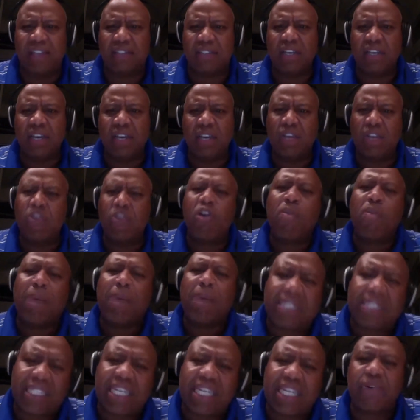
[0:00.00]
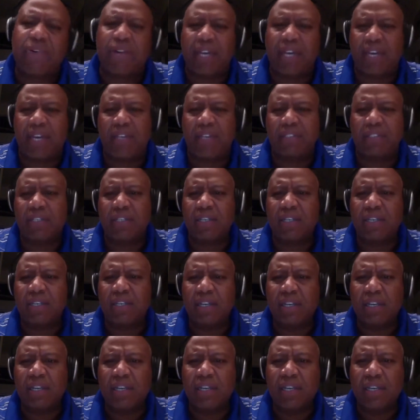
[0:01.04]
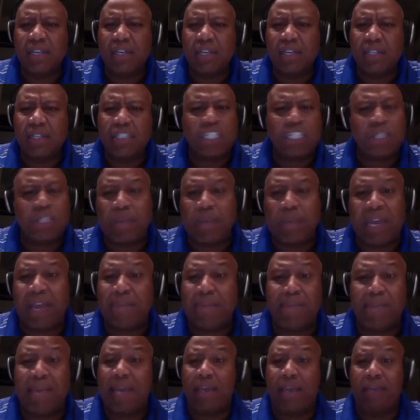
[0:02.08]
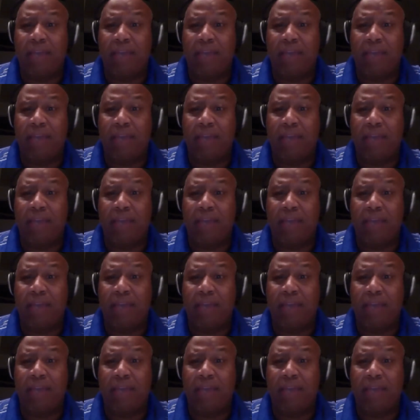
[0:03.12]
You know what my secret is? Just being me.